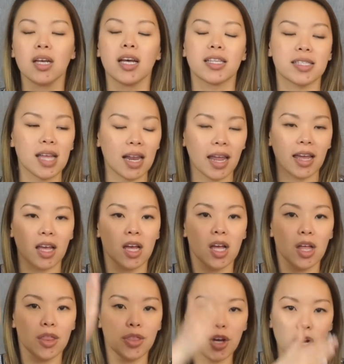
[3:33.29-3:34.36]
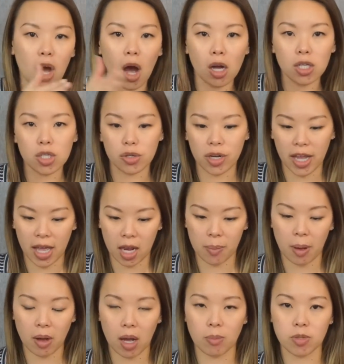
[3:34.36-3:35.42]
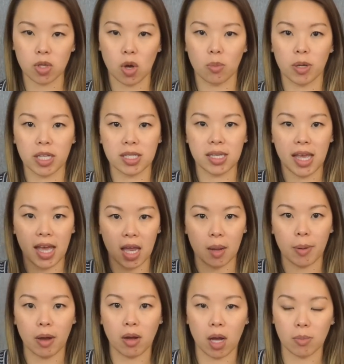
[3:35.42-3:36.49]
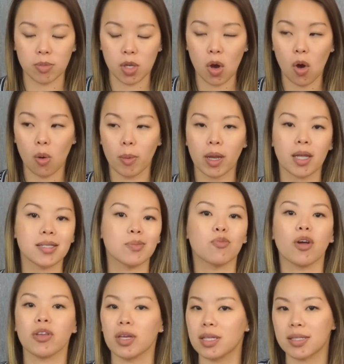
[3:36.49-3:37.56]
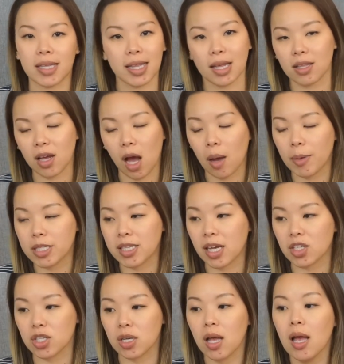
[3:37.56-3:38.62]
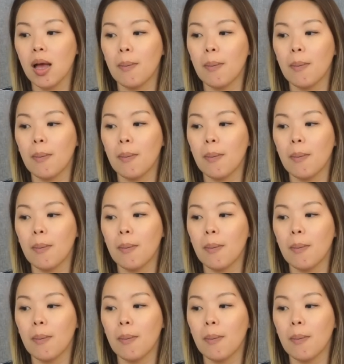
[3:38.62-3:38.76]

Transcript: It's not like The Conjuring Annabelle comes home. It's Annabelle comes home. Unless I'm wrong, you can say that in the comment section.